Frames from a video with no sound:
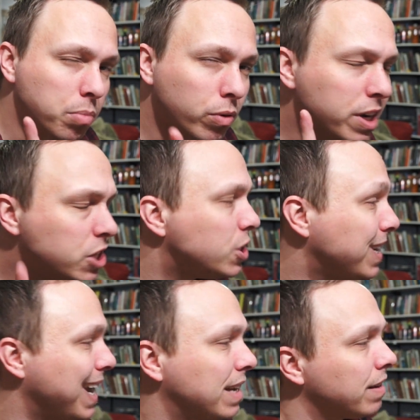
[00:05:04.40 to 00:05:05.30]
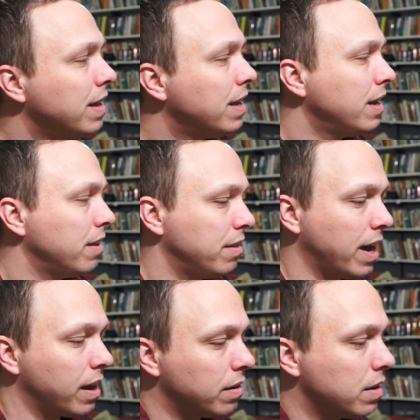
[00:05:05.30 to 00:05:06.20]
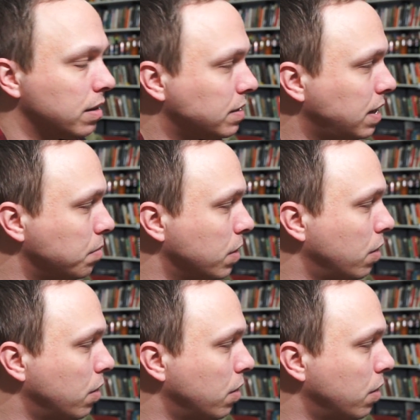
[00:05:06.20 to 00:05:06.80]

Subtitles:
I appreciate that. Let's keep